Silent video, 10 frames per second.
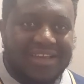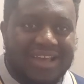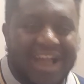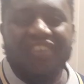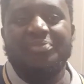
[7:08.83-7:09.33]

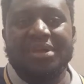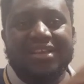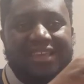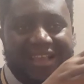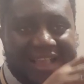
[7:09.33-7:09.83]
have
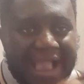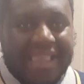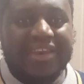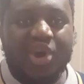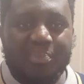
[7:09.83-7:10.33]
been
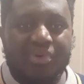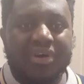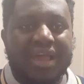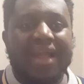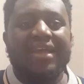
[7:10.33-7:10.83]
ganging up on
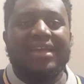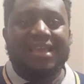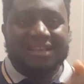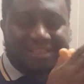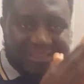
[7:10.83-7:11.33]
her,
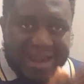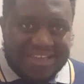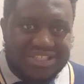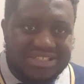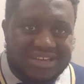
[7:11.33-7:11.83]

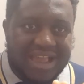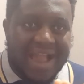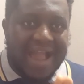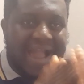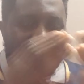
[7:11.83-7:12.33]
trashing
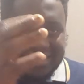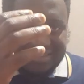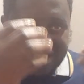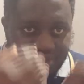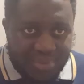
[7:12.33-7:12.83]
her as a
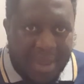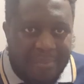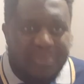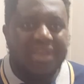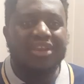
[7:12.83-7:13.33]
human
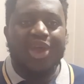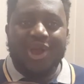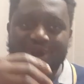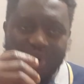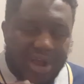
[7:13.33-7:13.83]
being,
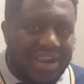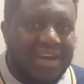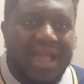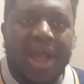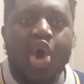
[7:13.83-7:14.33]
calling
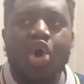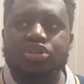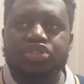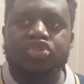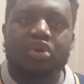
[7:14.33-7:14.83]
her all
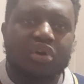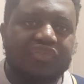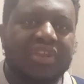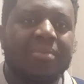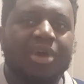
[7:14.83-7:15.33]
sort of
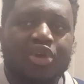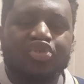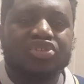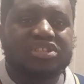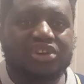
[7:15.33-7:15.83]
name,
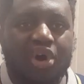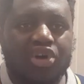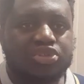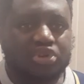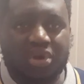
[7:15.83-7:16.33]
using all
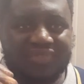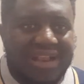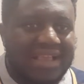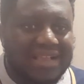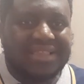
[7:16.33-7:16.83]
sort of
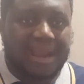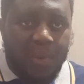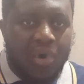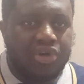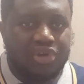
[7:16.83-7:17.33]
derogatory
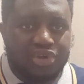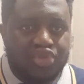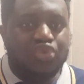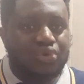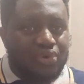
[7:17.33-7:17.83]
word
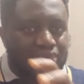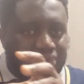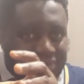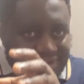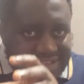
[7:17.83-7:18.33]
to
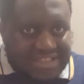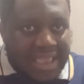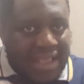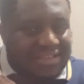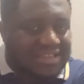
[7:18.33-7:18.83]

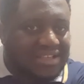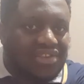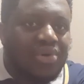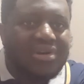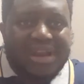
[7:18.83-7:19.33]
say this is
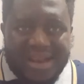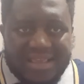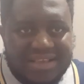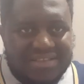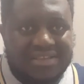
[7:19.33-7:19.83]
who Nelly
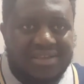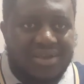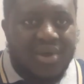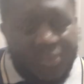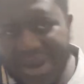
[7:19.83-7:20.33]
is.
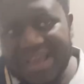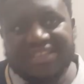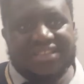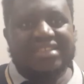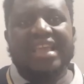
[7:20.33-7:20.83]
Whereas
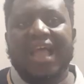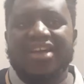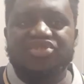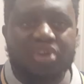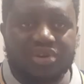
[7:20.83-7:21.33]
this girl
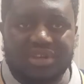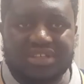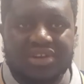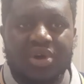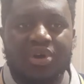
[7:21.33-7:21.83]
has done
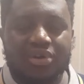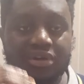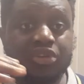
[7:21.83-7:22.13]
nothing wrong